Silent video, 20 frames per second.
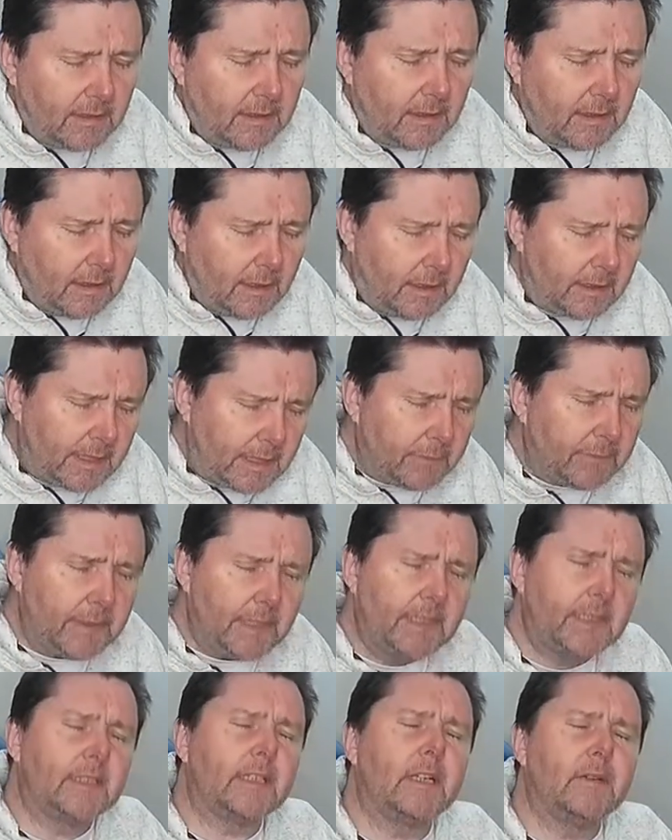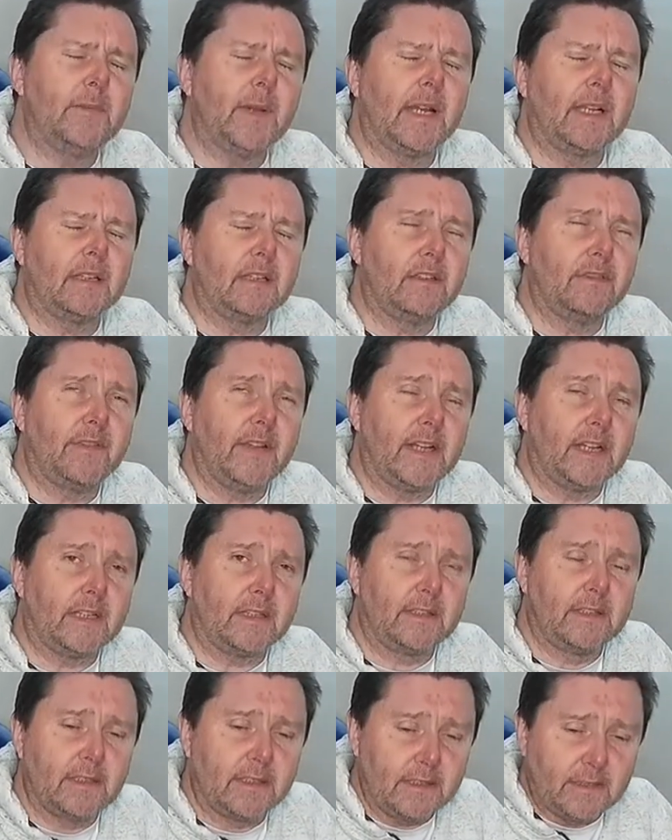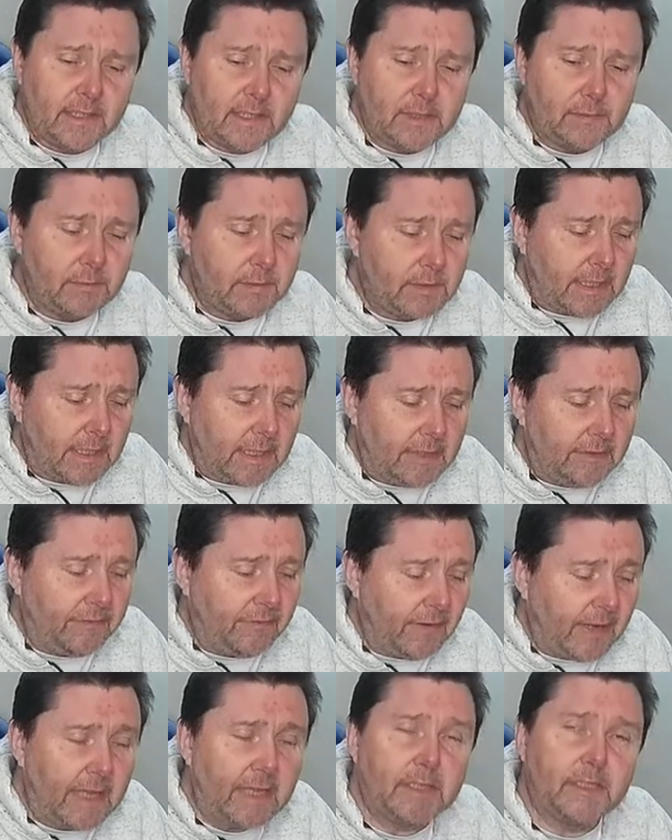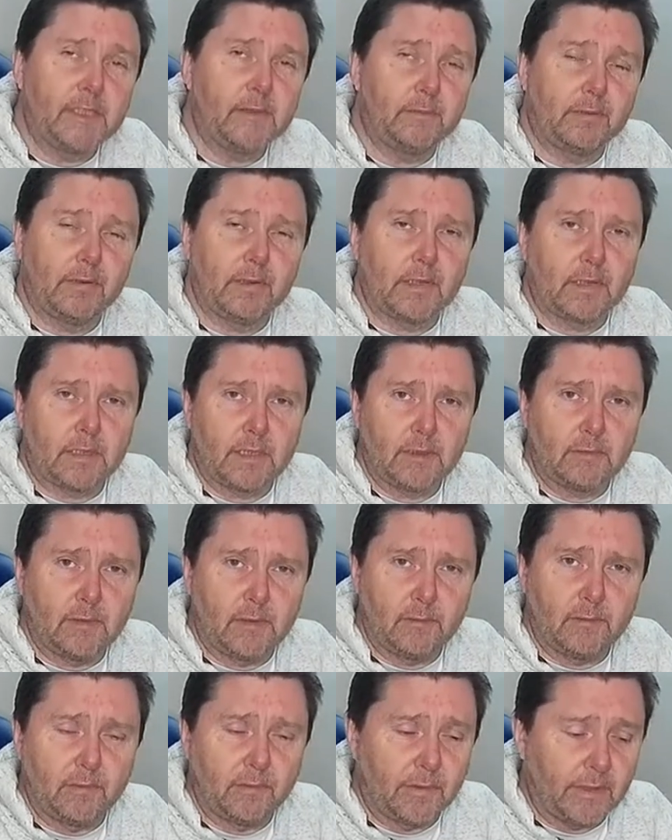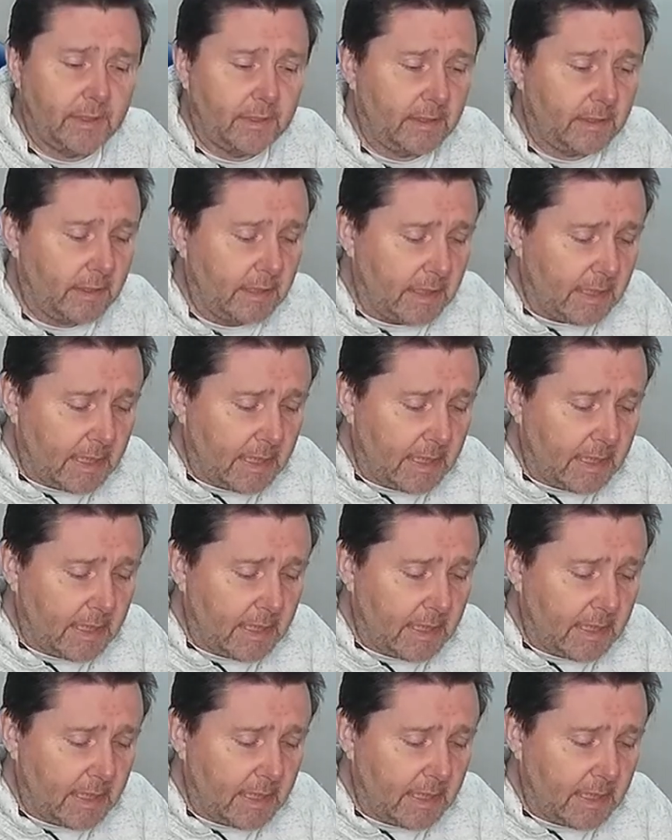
I think we need to go back to the fact that this was flagship product at one point,